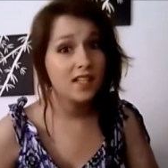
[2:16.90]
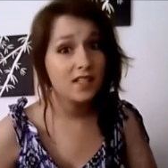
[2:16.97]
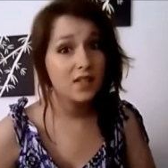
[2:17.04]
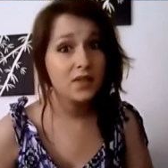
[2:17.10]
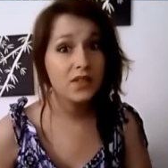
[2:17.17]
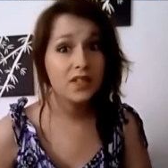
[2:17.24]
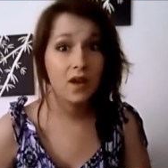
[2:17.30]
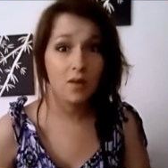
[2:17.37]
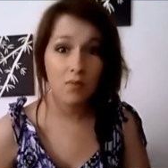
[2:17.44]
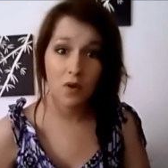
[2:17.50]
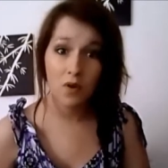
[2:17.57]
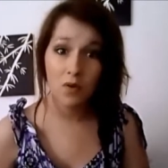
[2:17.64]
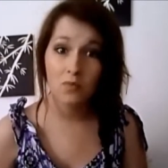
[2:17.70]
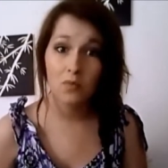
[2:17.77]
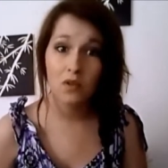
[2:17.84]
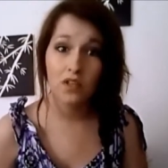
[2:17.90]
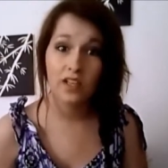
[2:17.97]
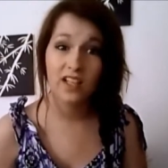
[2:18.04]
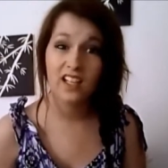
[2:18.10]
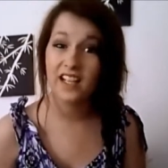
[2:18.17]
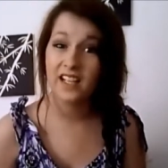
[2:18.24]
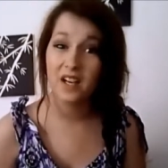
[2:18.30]
you could come home
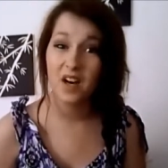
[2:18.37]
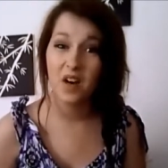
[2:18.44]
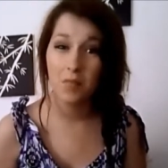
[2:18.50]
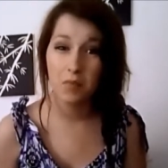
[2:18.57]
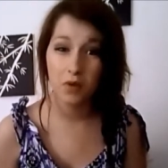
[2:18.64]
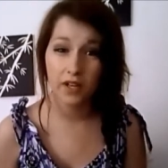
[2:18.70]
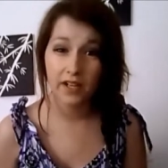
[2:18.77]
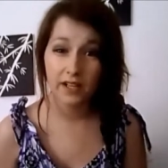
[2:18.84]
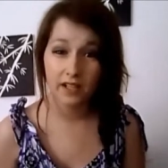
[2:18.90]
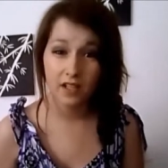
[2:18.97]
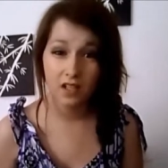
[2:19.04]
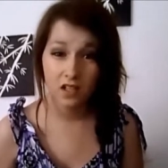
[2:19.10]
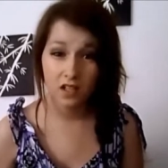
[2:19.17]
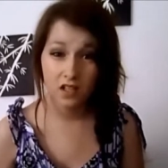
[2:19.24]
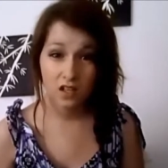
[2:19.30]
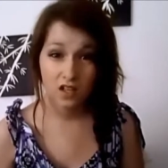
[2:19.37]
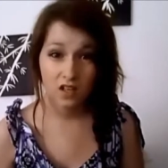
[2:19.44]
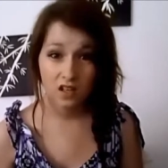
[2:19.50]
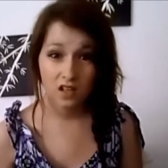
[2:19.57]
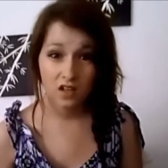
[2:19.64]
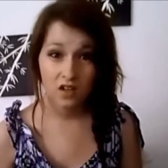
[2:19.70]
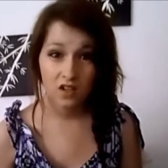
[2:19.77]
looking like a brick
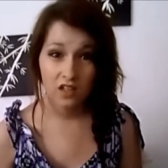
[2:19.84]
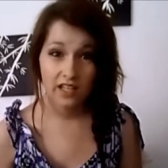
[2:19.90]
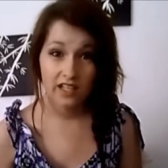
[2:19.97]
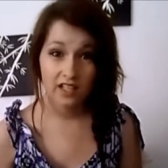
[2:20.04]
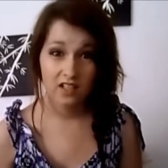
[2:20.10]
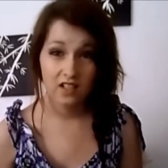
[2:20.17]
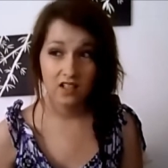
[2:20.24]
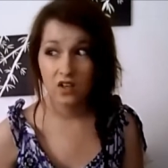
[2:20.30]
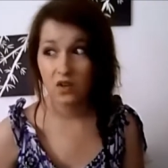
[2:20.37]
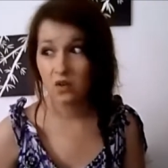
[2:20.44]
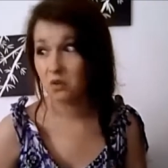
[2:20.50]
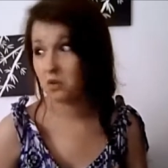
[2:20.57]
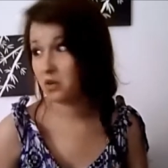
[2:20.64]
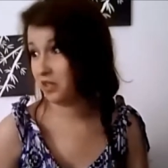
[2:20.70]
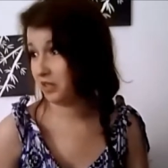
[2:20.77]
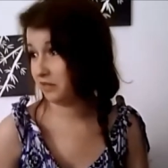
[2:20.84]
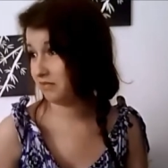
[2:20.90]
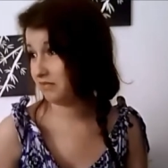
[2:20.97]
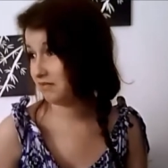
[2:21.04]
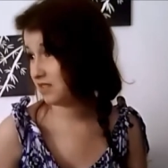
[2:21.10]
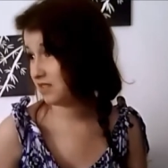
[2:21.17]
like or